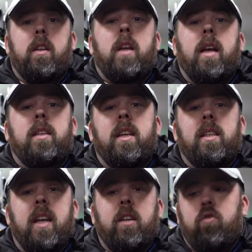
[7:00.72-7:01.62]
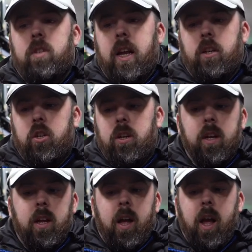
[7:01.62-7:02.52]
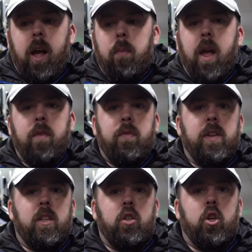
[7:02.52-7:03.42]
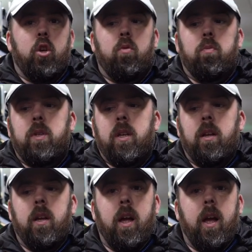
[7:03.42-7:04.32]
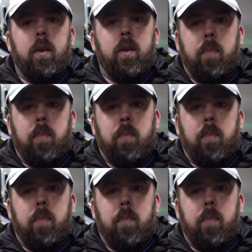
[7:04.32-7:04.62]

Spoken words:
I see it as an extra section. Everything's in tubes, and the